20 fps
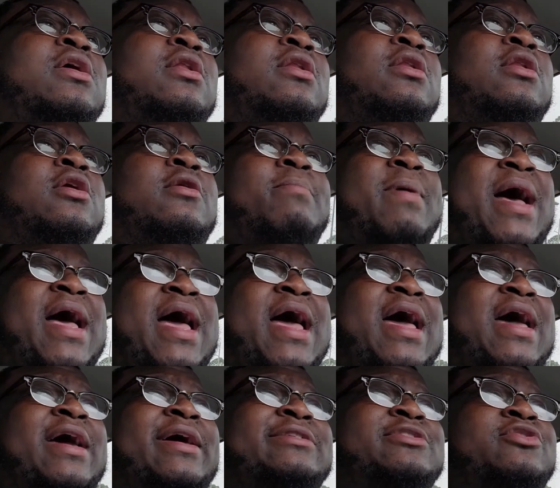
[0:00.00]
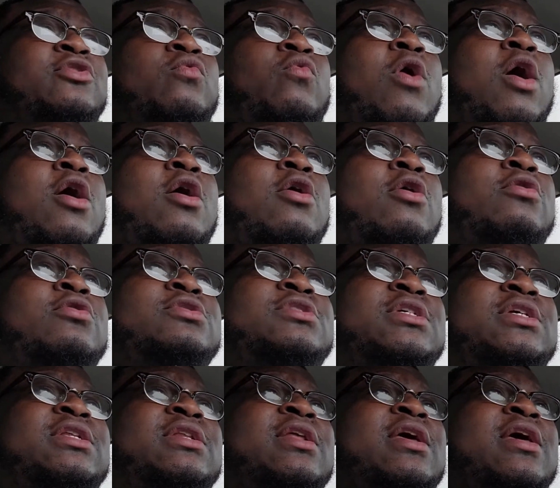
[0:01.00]
look behind your walls
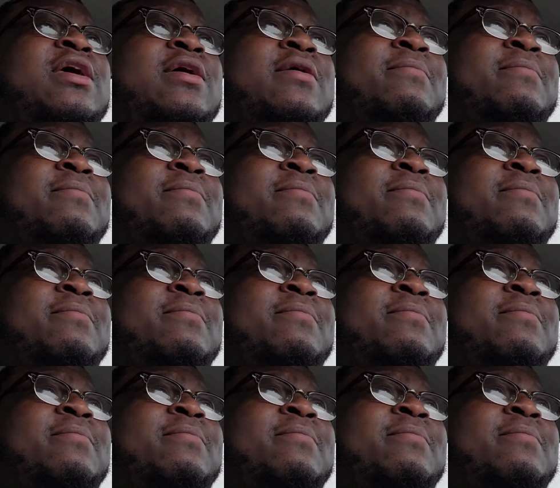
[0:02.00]
and